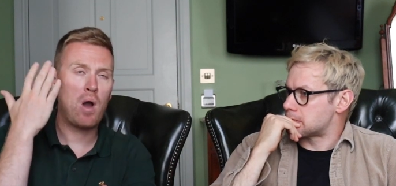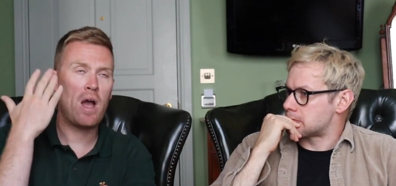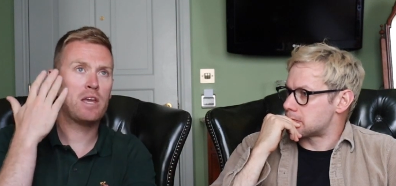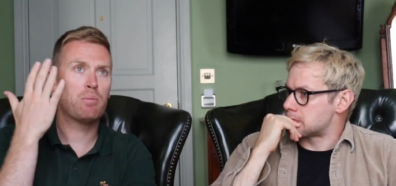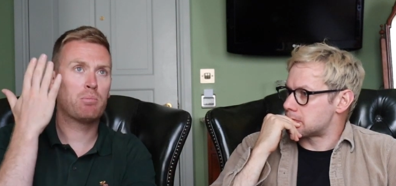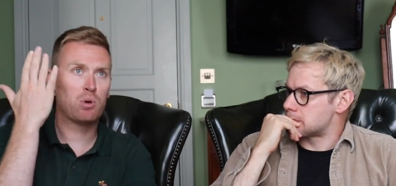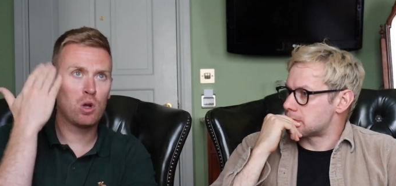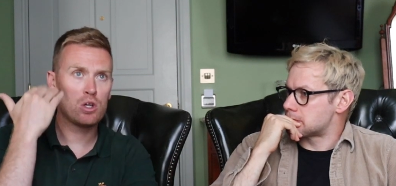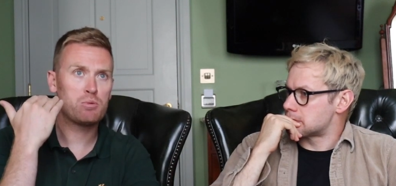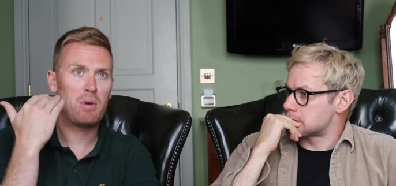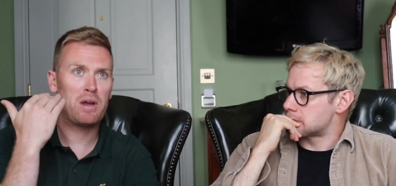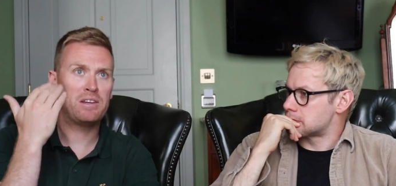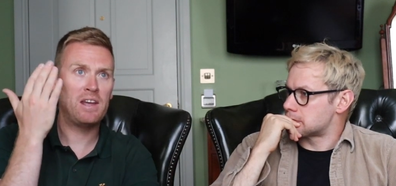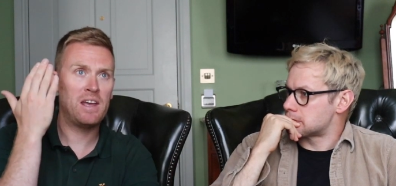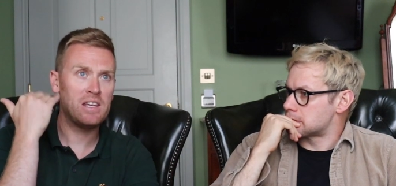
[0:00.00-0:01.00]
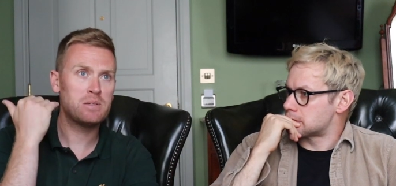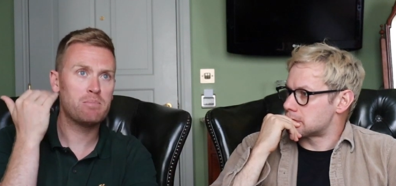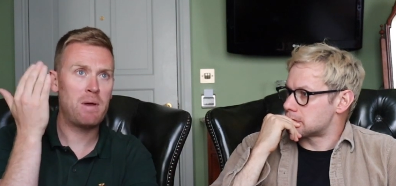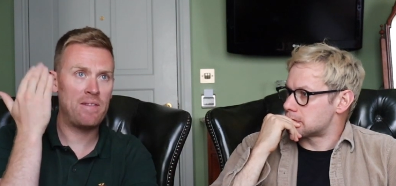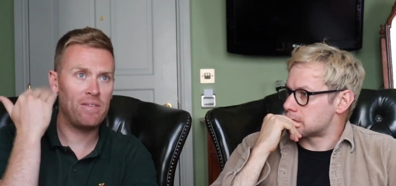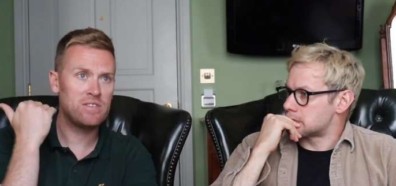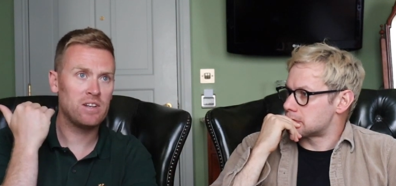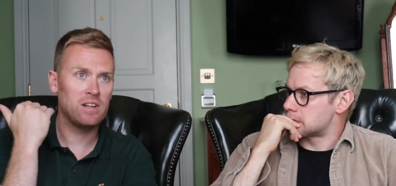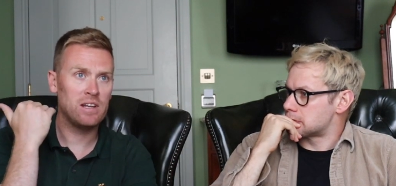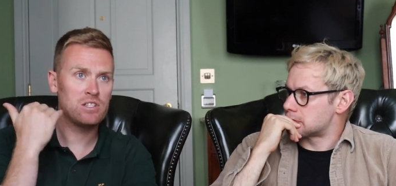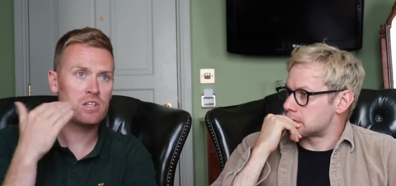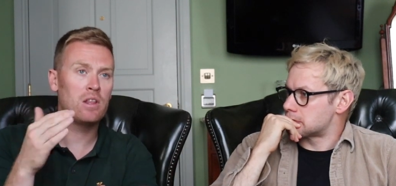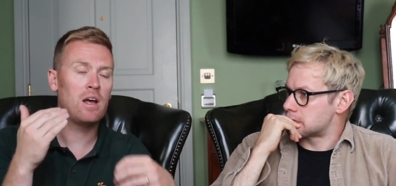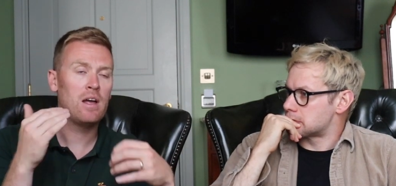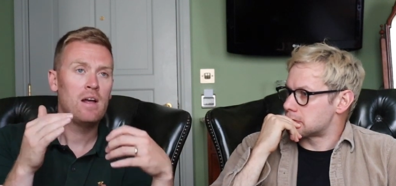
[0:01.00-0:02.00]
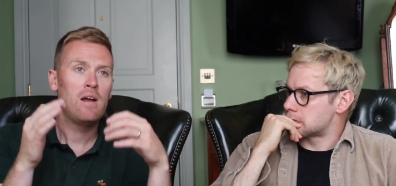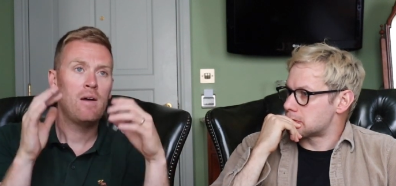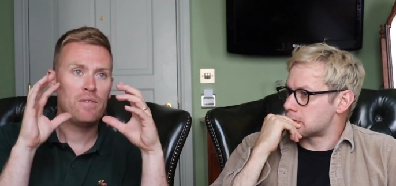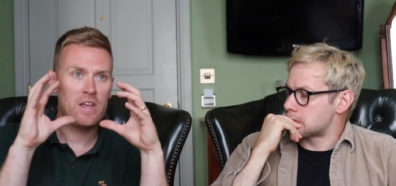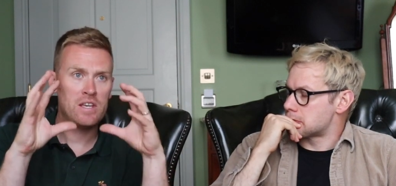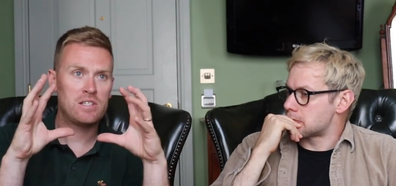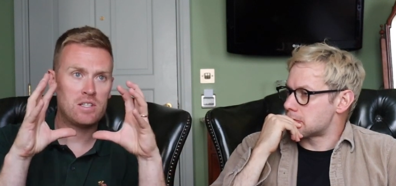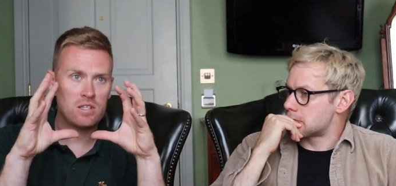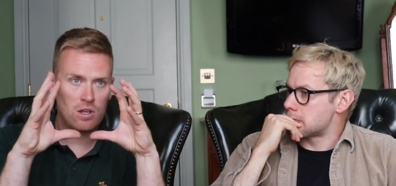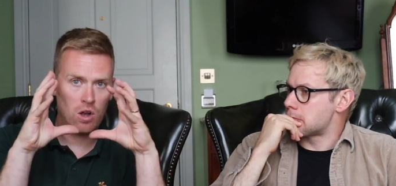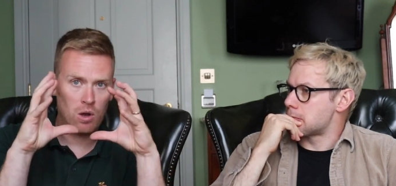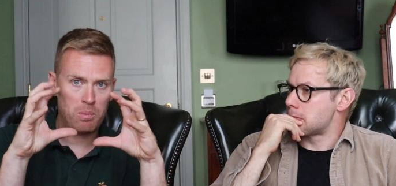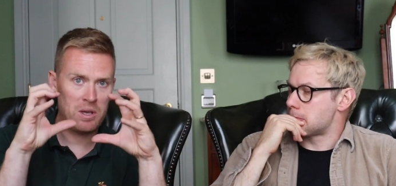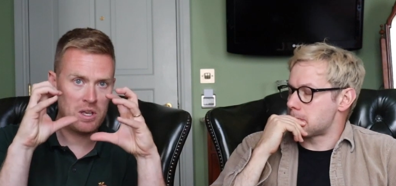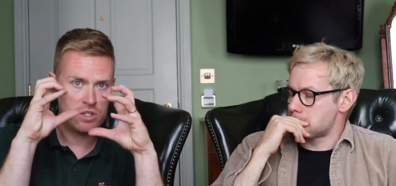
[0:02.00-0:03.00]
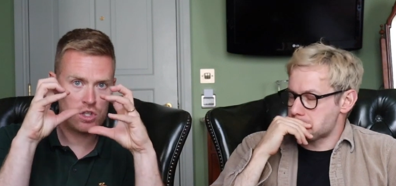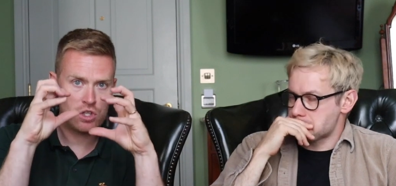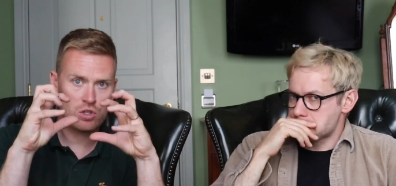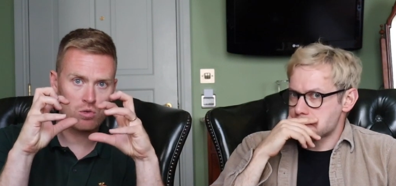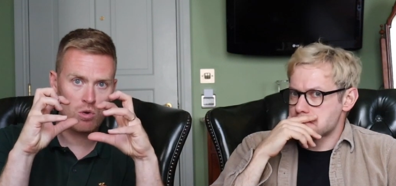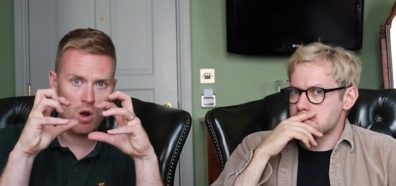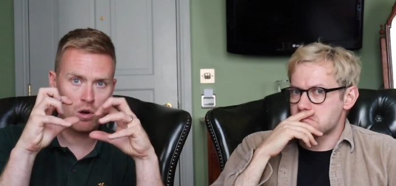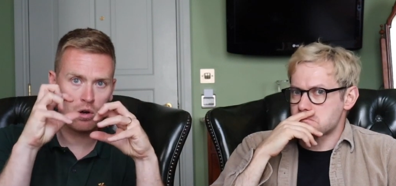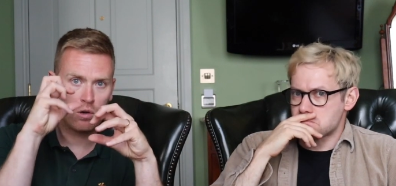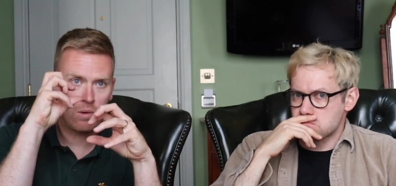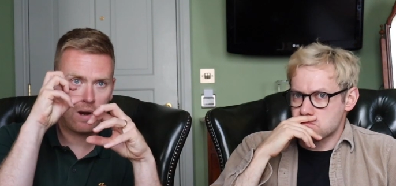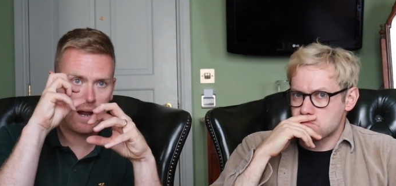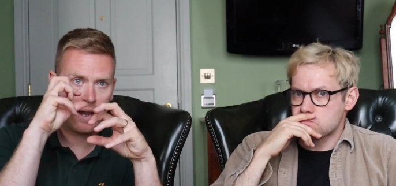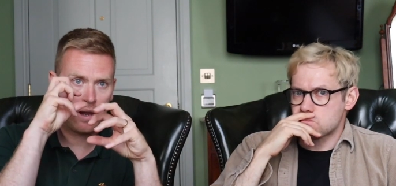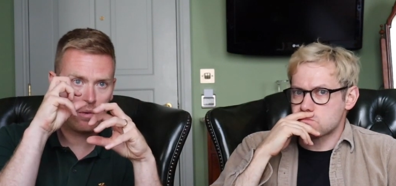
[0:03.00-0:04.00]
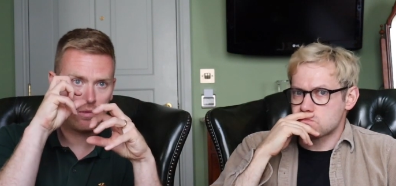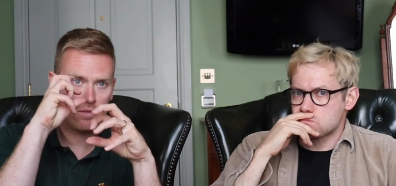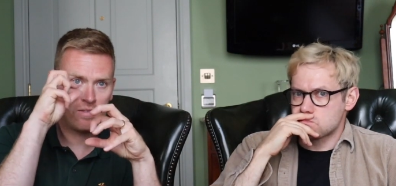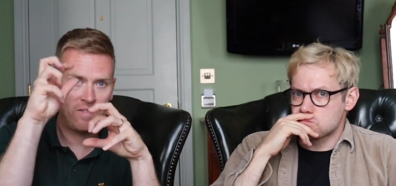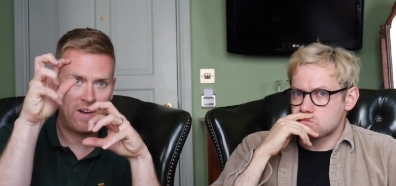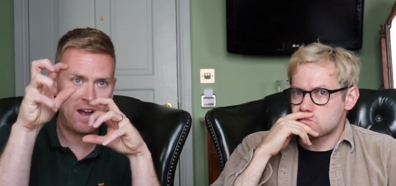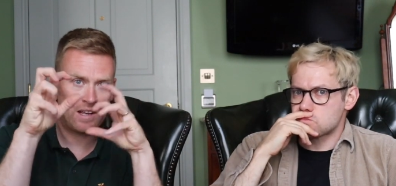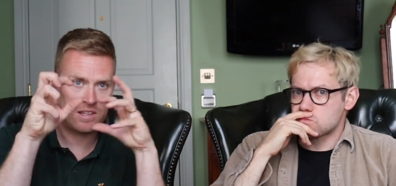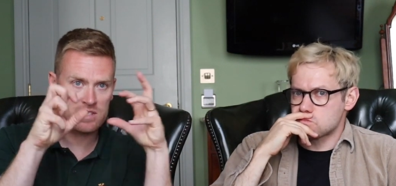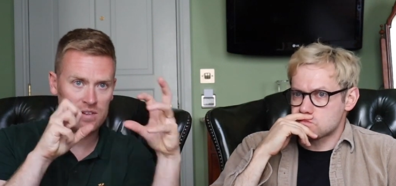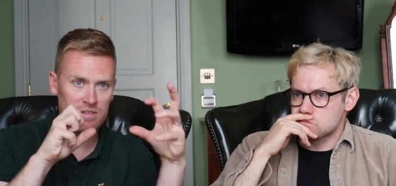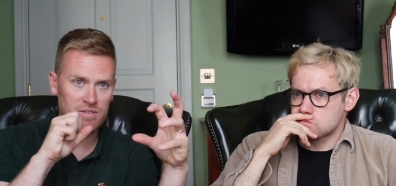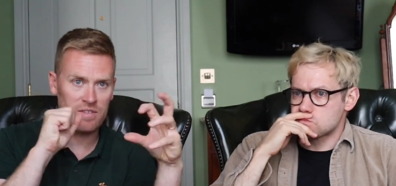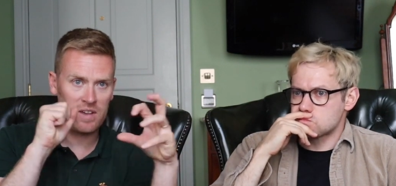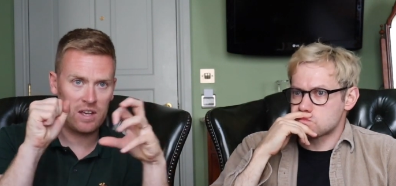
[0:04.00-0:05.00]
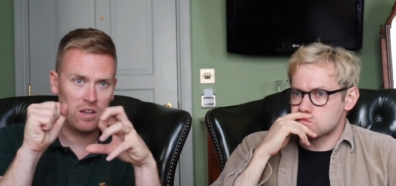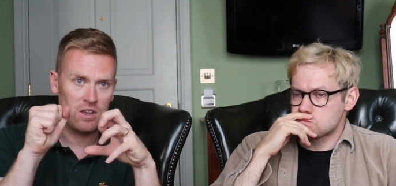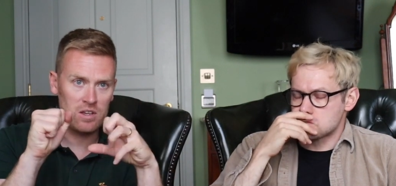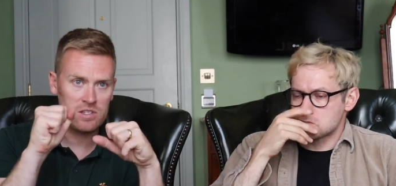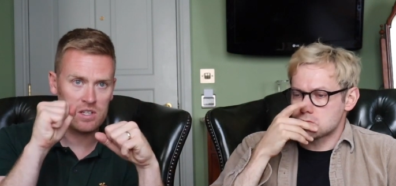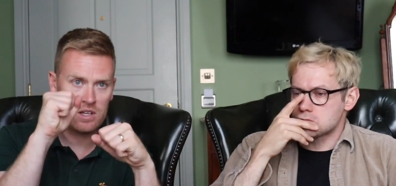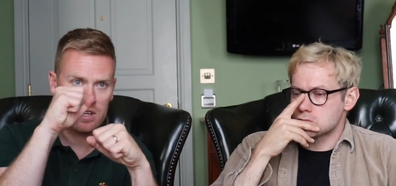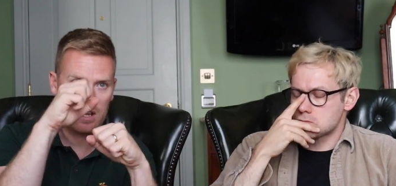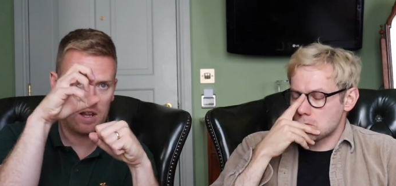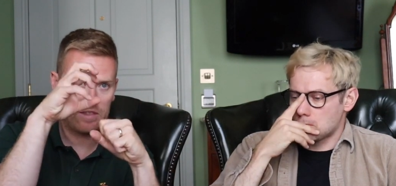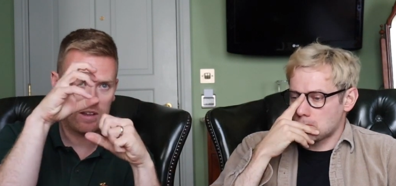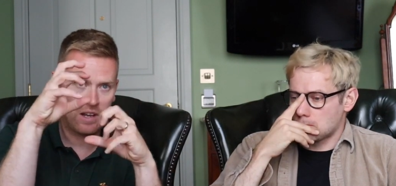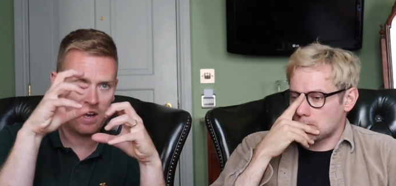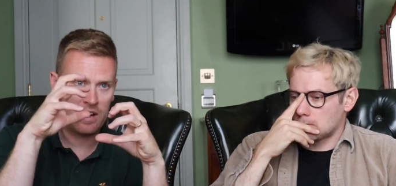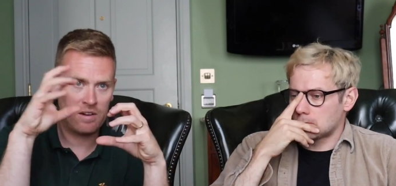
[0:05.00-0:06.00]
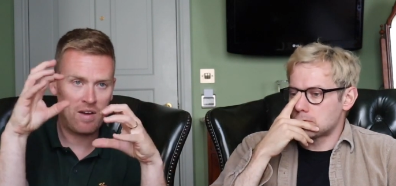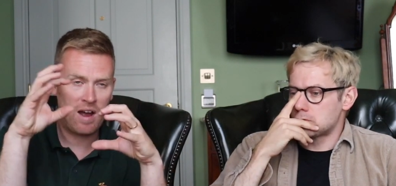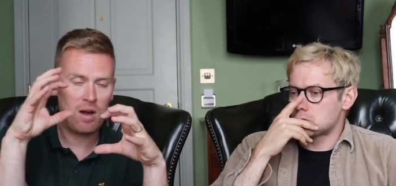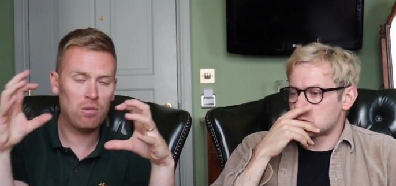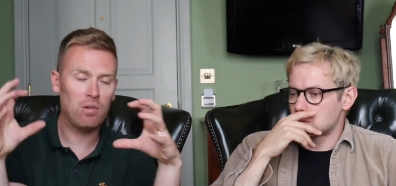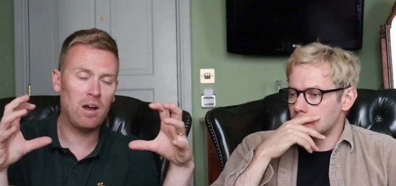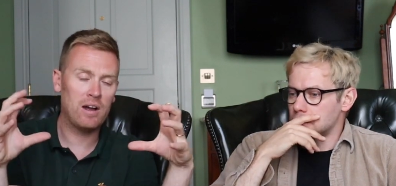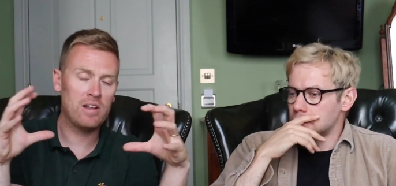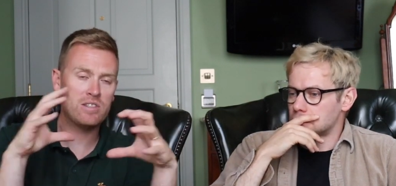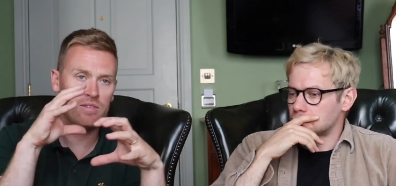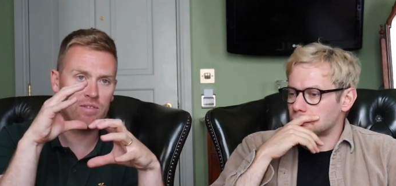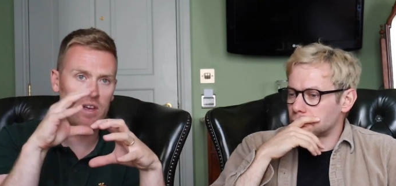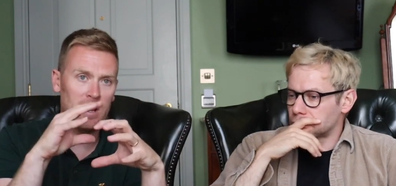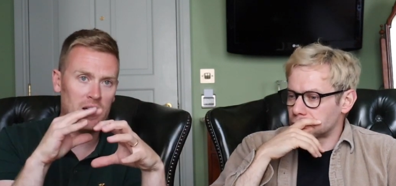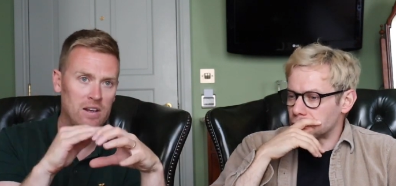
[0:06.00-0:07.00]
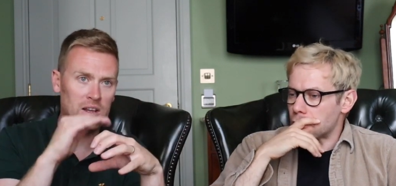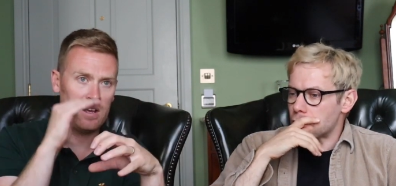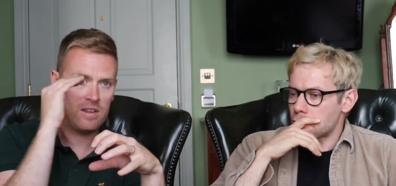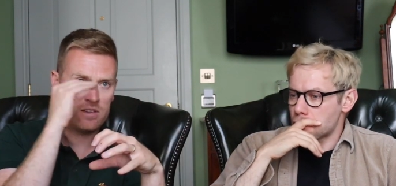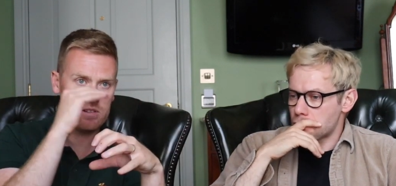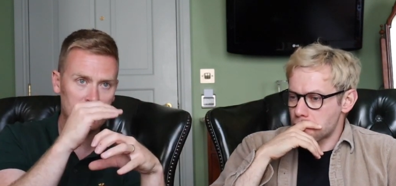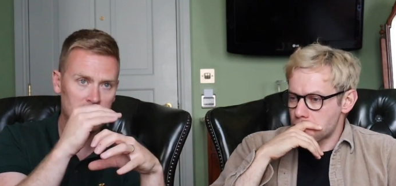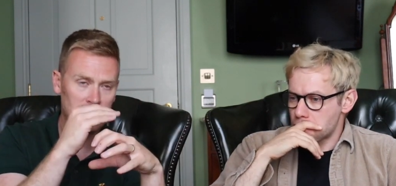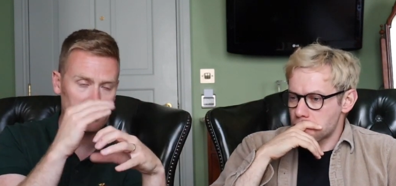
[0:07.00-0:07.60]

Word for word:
Speaker 1: where your prospect is mentally. So that this copy is strong around facts and figures and, and the kind of outlines of the ideas